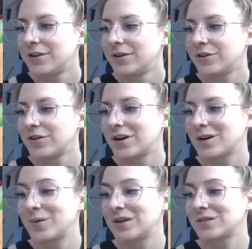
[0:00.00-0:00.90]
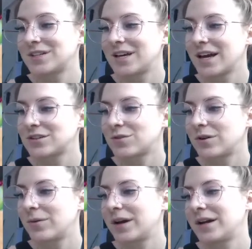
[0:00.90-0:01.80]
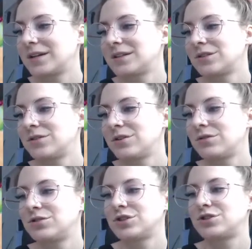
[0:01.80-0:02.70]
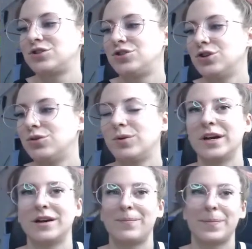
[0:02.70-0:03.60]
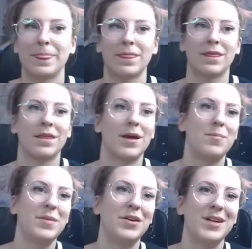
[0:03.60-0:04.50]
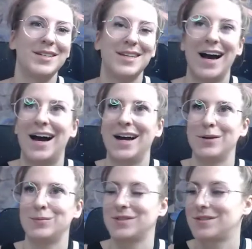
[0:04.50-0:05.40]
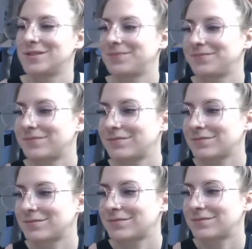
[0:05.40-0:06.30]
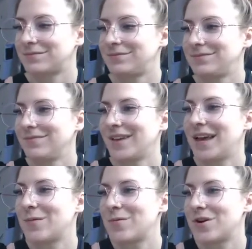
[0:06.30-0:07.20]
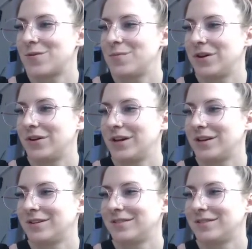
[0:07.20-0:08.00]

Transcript: You're not going to be able to guess right away until you just do it a million times. Okay, maybe not a million.